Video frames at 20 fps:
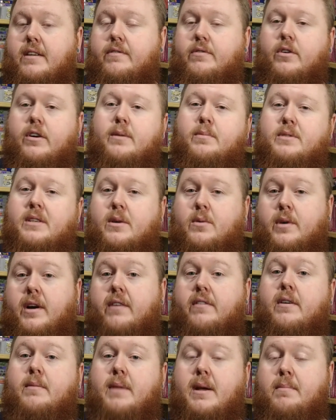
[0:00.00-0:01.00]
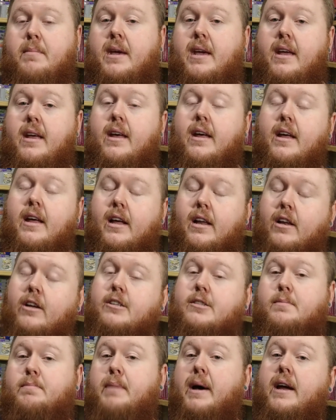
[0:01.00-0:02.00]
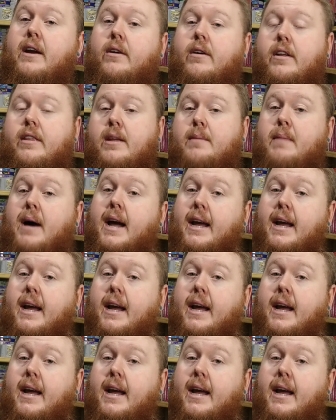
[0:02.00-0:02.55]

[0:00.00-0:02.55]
40%, whatever it may be, looks better on them,